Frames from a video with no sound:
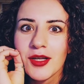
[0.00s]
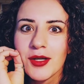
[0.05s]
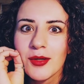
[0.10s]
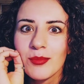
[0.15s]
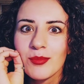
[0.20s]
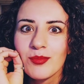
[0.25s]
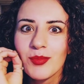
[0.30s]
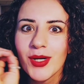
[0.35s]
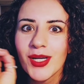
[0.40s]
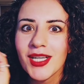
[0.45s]

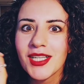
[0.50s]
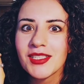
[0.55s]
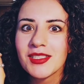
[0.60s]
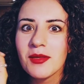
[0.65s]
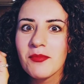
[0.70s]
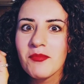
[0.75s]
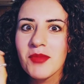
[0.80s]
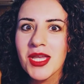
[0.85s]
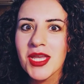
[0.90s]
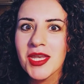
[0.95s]
but it's a
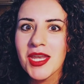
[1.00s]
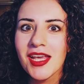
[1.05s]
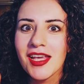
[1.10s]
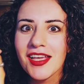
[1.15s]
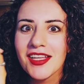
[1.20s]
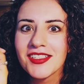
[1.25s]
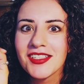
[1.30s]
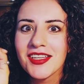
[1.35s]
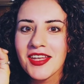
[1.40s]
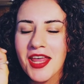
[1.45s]
meaning,
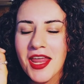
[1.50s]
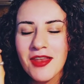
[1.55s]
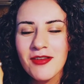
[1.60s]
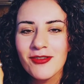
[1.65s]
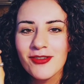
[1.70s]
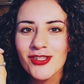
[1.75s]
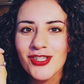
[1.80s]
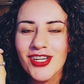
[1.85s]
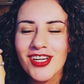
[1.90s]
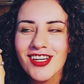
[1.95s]
it's an
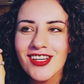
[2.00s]
energy